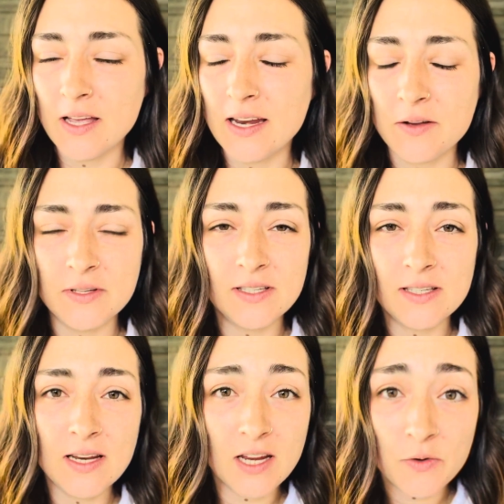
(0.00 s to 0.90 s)
and I was
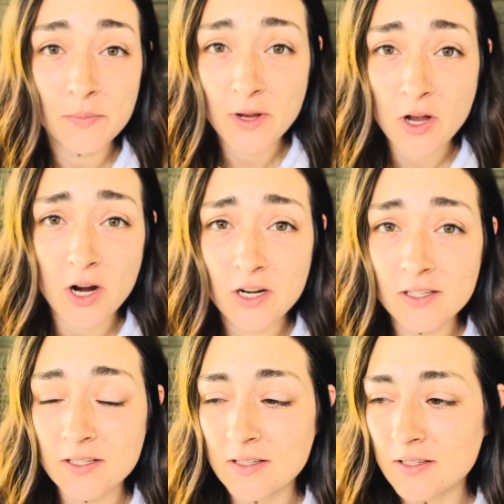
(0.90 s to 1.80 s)
sitting here with my
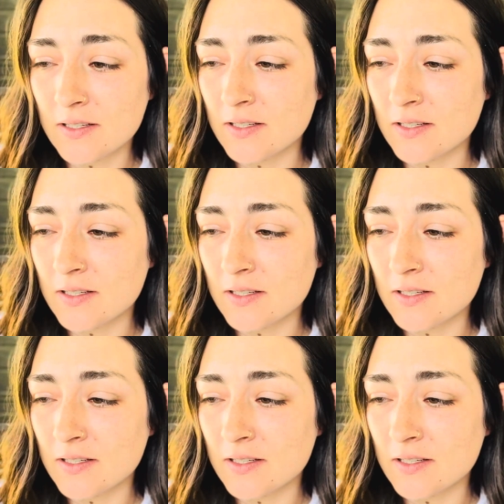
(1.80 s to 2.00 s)
cards